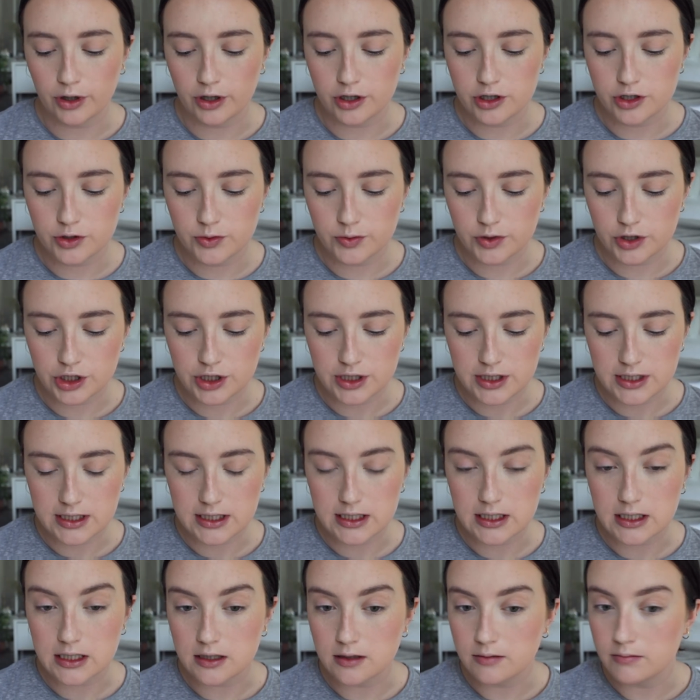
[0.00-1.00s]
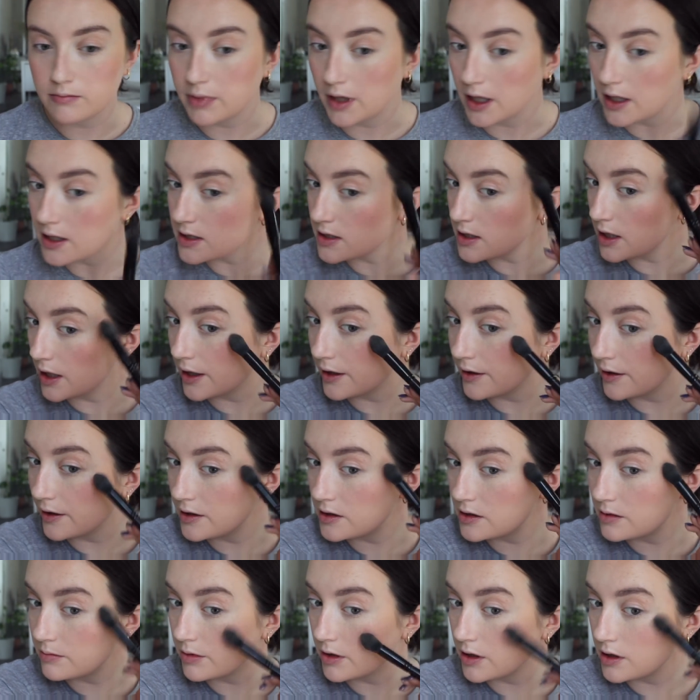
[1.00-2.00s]
brush, which is the best
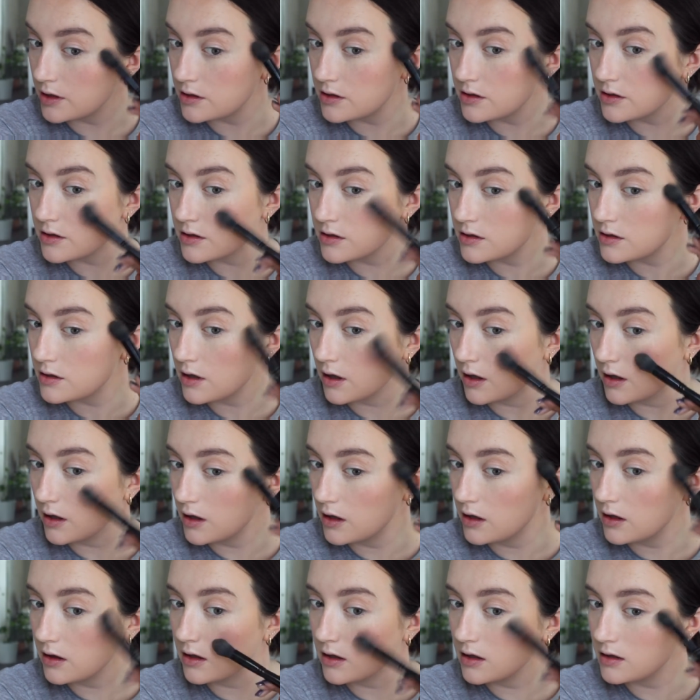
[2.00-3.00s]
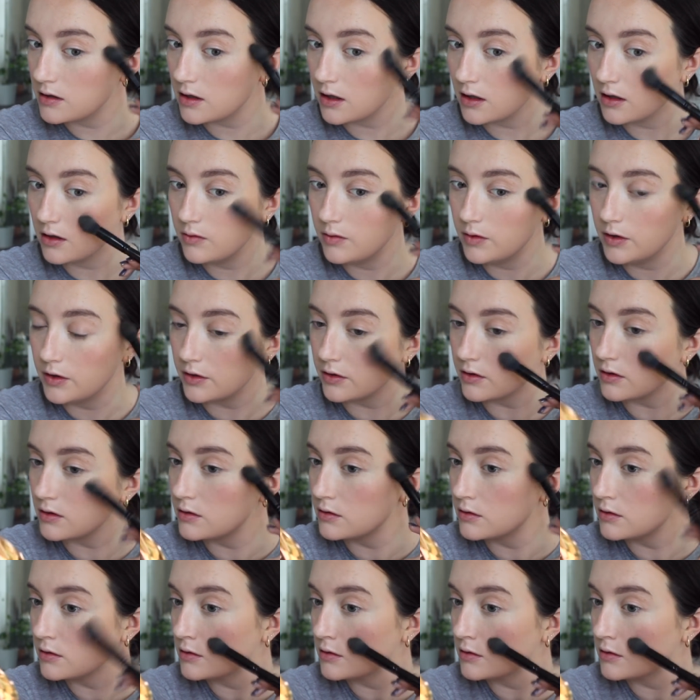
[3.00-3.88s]
highlighter brush in the entire world.